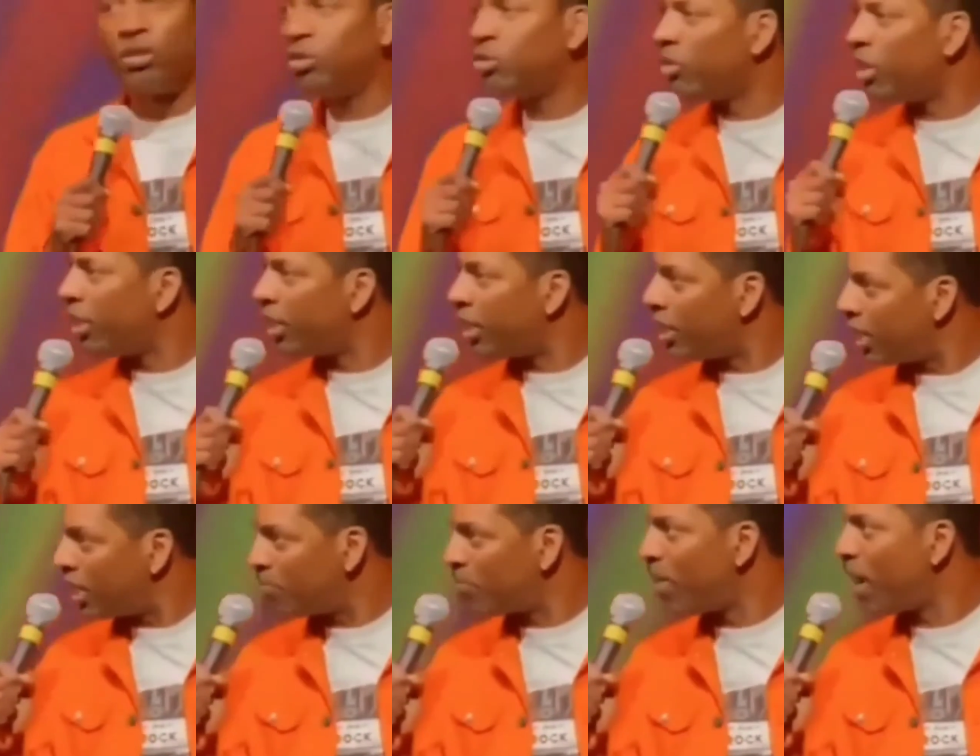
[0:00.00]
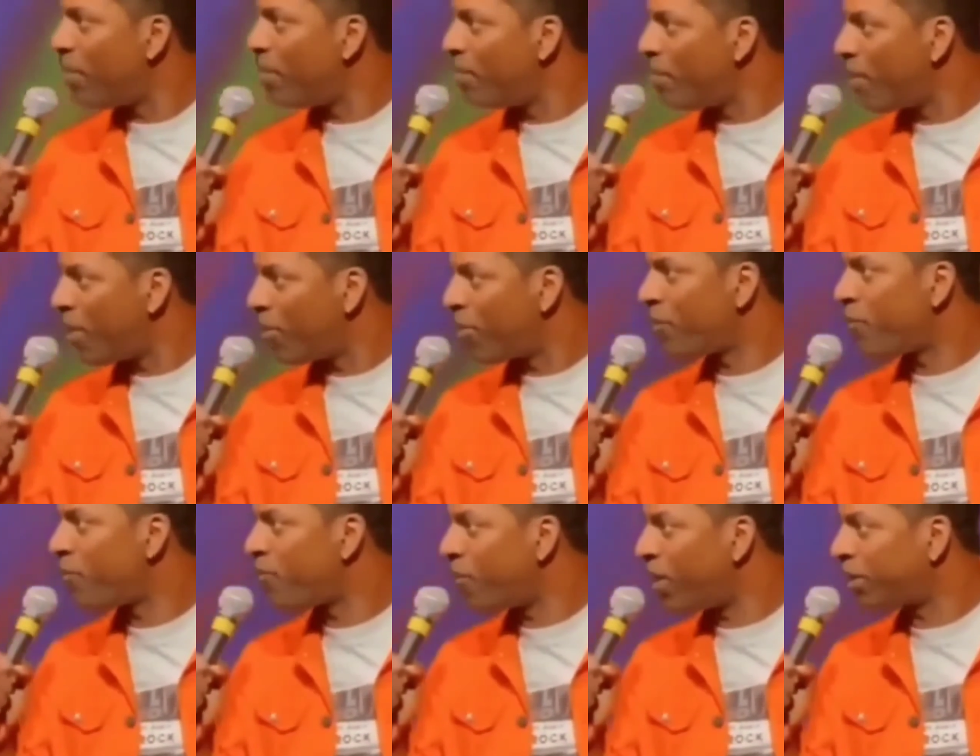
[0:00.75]
You want to hit my
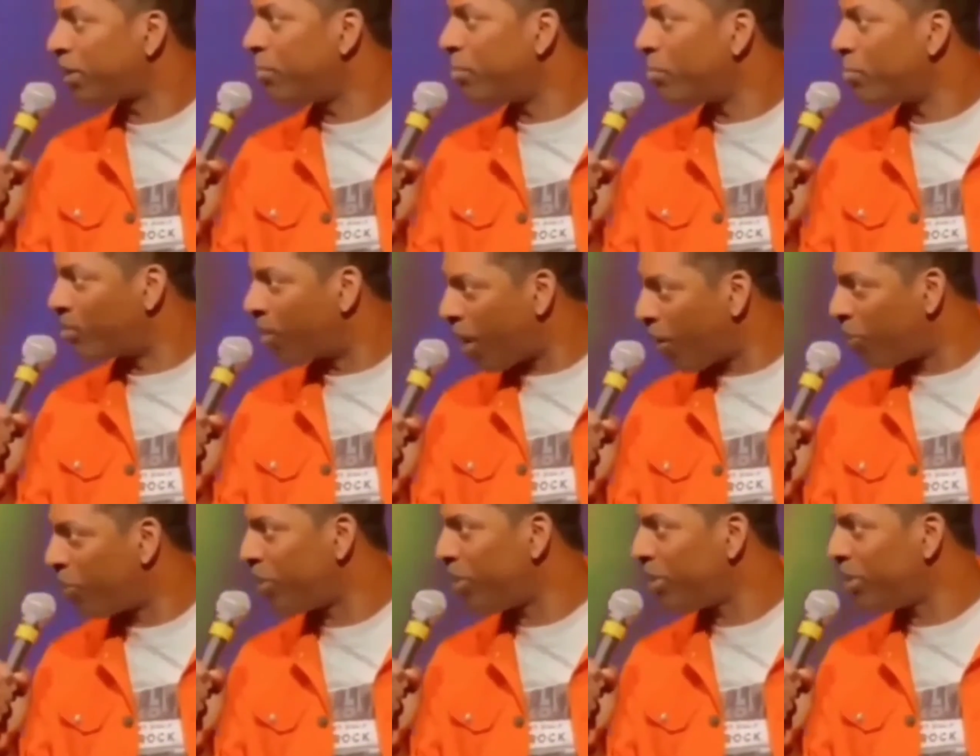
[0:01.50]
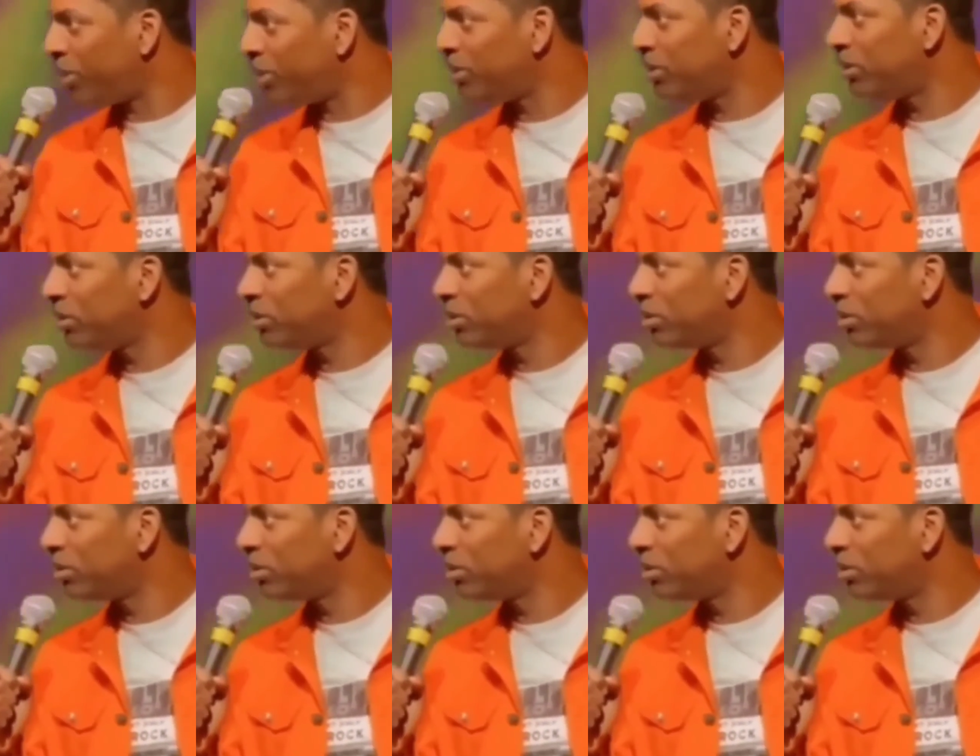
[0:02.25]
motherfucking brother?